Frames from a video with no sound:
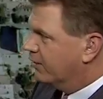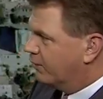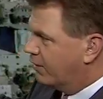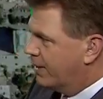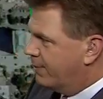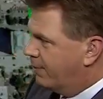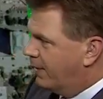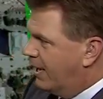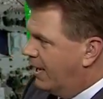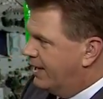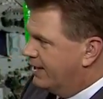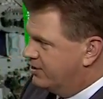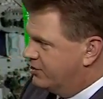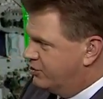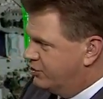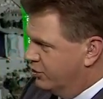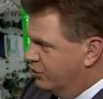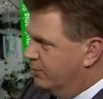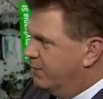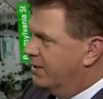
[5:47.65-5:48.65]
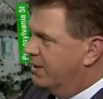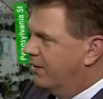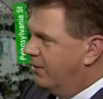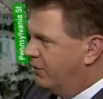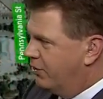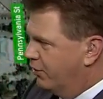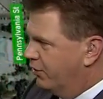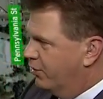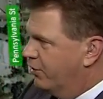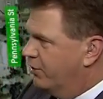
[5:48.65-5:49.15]
right by Sherman and
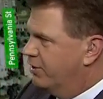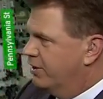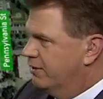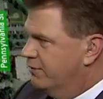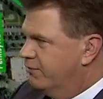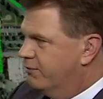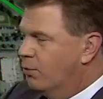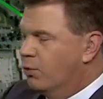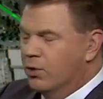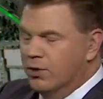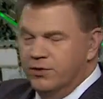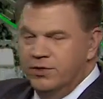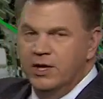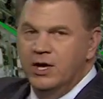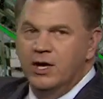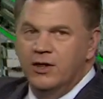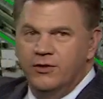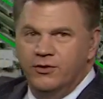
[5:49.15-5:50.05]
3rd and 4th,